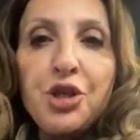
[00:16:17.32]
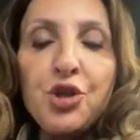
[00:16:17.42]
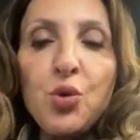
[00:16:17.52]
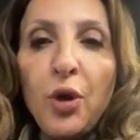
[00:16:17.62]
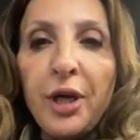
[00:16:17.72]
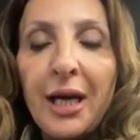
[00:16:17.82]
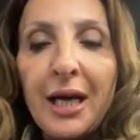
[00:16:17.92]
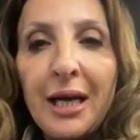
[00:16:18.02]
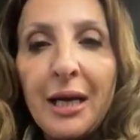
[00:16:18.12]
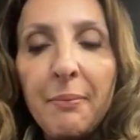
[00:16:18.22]
I just want to
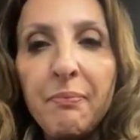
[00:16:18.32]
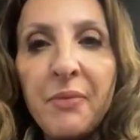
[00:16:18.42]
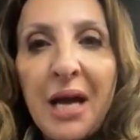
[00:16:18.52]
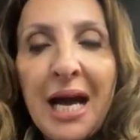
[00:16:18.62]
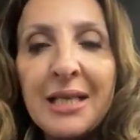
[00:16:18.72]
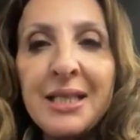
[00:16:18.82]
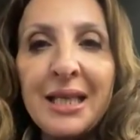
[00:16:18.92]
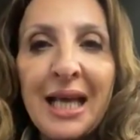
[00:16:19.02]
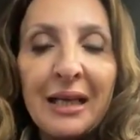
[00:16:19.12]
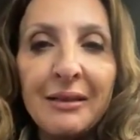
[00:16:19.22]
add
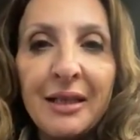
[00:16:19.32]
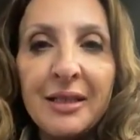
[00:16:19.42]
to that